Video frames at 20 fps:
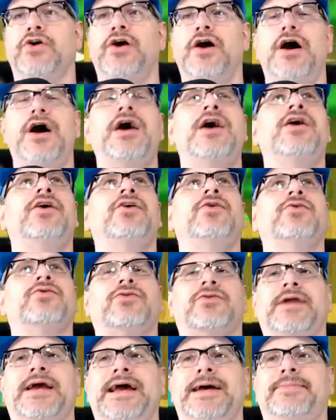Kong. Oh,
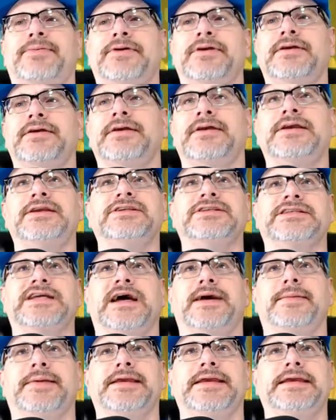crap. He just
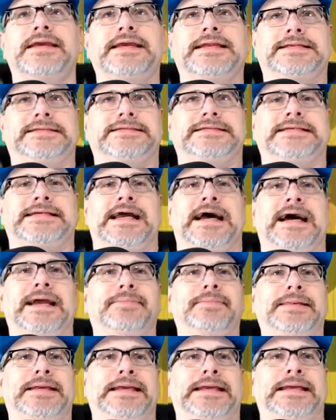got me. He just
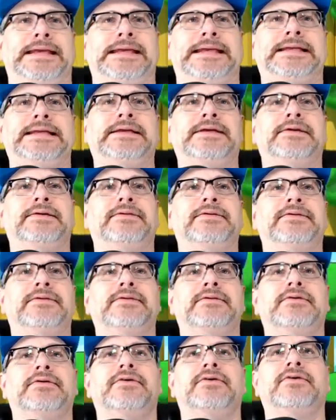got me. All
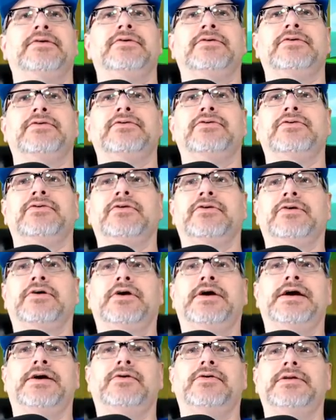
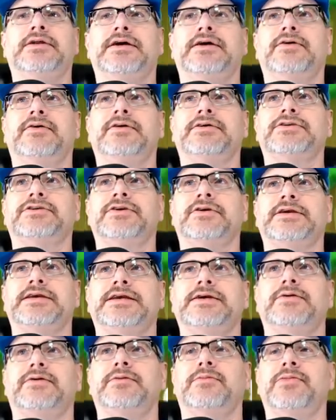right. Should
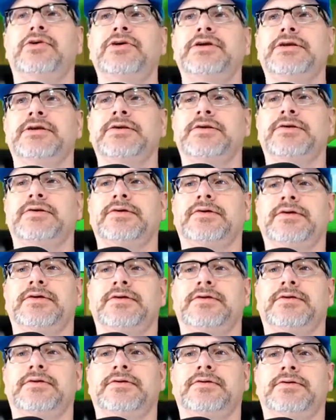get one more.
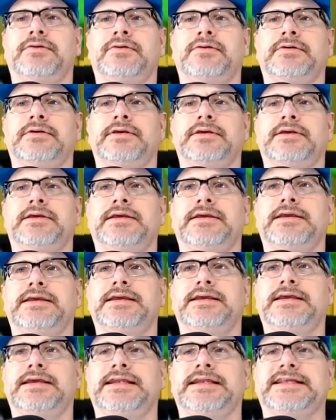It is
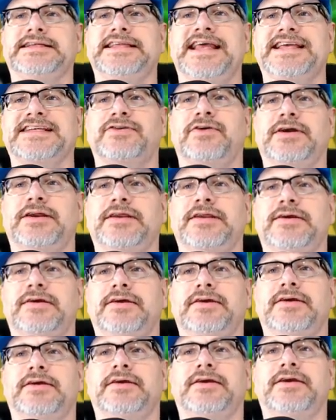get his last coin.
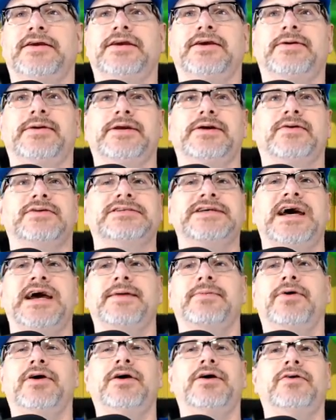There we go.
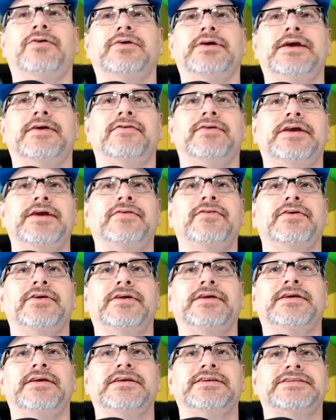Time. Uh oh Careful, careful.
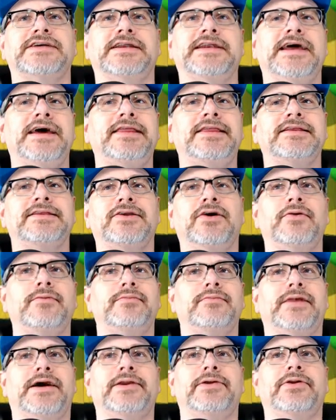Is that death?
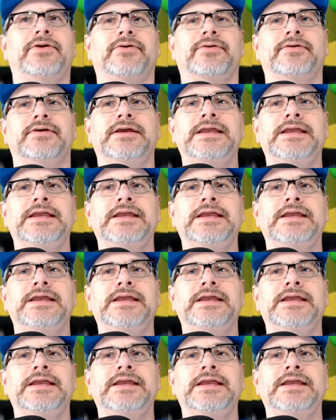Nope. I don't know.